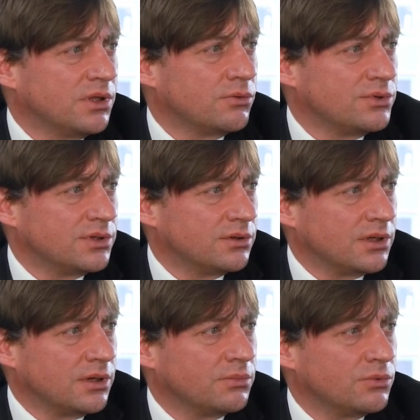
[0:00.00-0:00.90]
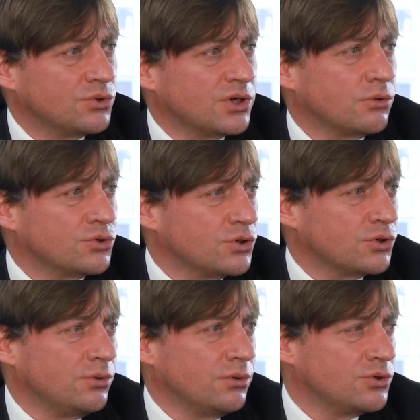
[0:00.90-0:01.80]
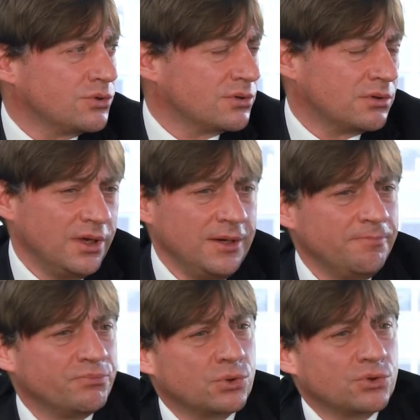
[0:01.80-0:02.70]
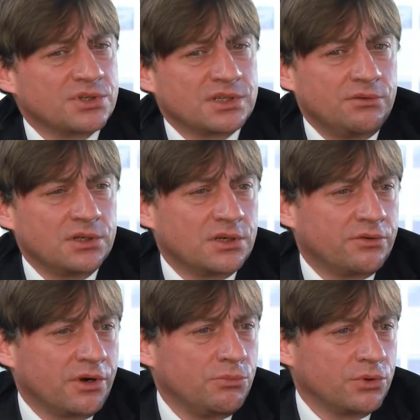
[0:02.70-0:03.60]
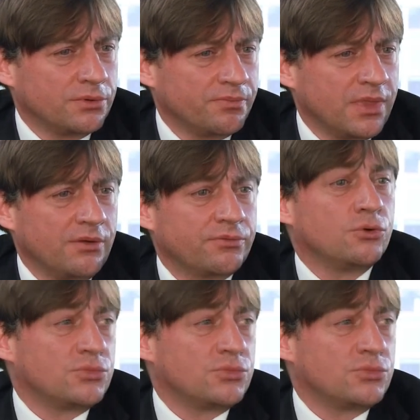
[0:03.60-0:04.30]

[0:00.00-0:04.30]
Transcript: a lot of IT solutions are designed and built